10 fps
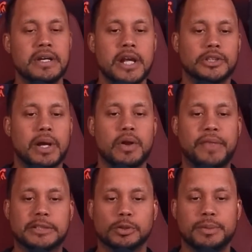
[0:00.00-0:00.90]
So I don't know if
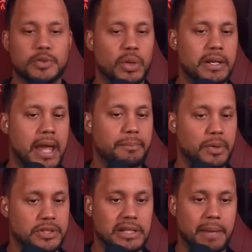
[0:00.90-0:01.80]
that's supposed to be
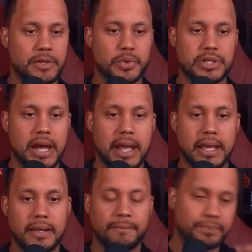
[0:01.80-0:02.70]
20% damage, which
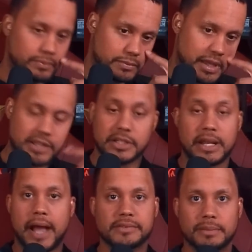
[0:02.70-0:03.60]
I guess I could
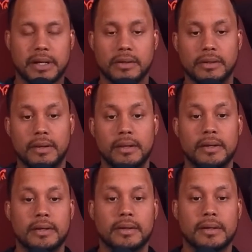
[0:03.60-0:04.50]
ask about.
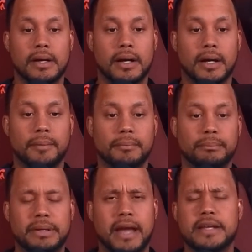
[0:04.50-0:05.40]
But
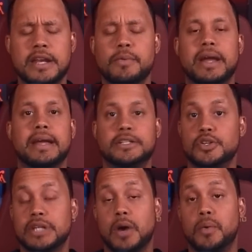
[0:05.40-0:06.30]
yeah, anyway, it
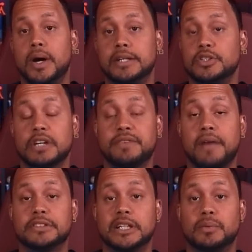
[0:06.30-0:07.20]
shoots at 1. It shoots at 5
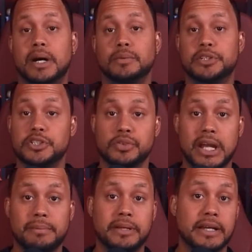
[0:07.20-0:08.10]
instead of 1, which is
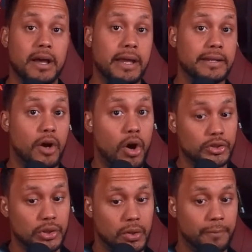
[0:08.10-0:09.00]
great. Because, and
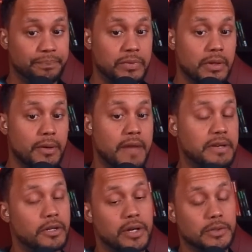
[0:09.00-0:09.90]
also, if
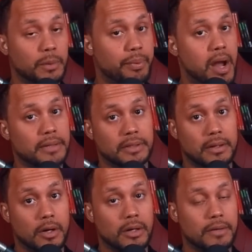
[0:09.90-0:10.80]
it crits,
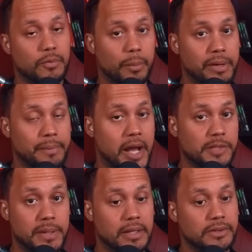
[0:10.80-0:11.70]
we'll put up
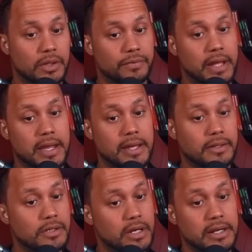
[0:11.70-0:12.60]
ISB. So if they hit,
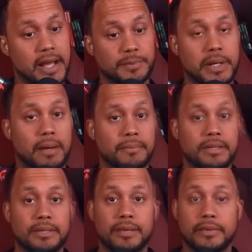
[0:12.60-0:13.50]
you're hitting ISB up.
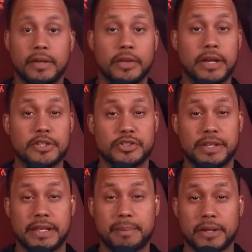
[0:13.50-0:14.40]
Another interesting
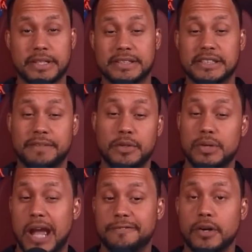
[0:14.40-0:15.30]
thing about this is if you
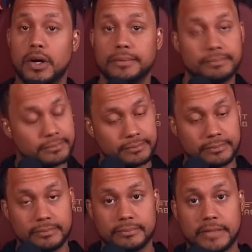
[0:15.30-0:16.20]
Nightfall,
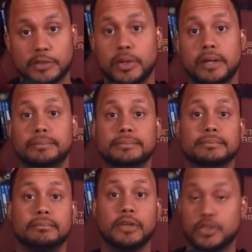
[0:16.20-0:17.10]
guess what?
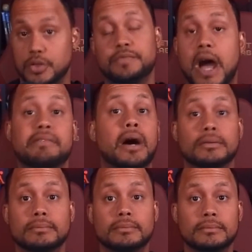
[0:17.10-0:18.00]
You're shooting 5 out.
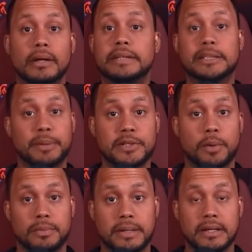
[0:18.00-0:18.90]
That's pretty
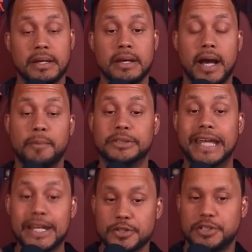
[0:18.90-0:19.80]
dope to me. What's
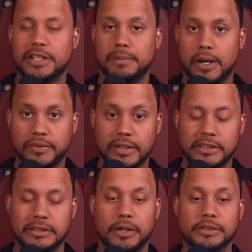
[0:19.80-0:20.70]
interesting about this
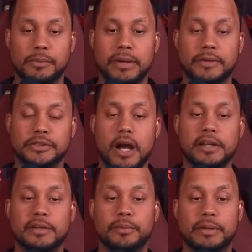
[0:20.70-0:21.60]
is when I was
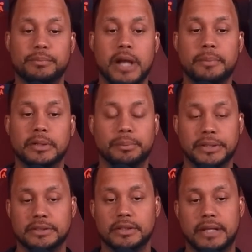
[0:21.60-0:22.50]
talking with a couple of the
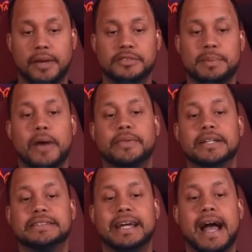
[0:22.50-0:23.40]
Blizzard devs about
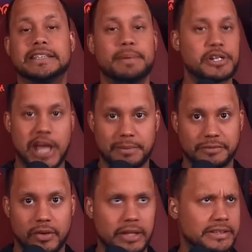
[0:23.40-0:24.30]
this, I asked about Shadow Bolt
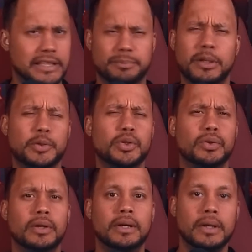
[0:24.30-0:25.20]
Volley. I said, "It's pretty
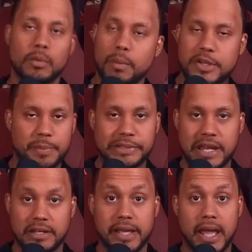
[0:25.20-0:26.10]
cool. What made you put that
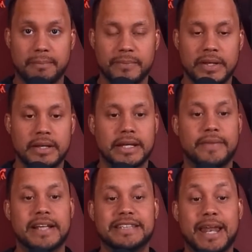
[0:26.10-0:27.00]
in the game?" And
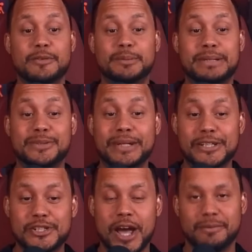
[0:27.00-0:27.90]
they said it was between
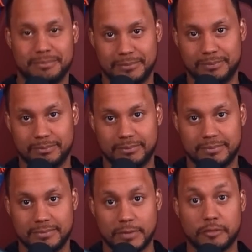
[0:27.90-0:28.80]

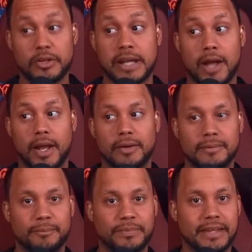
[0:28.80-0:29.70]
don't freak out now.
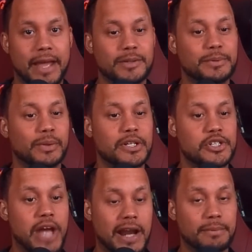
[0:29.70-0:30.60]
It was between
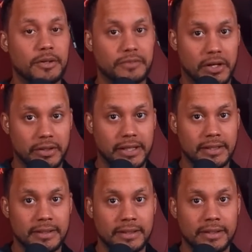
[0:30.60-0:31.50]
Shadow Bolt Volley
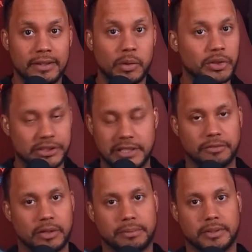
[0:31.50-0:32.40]
or Seed of
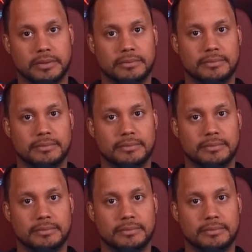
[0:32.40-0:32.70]
Corruption.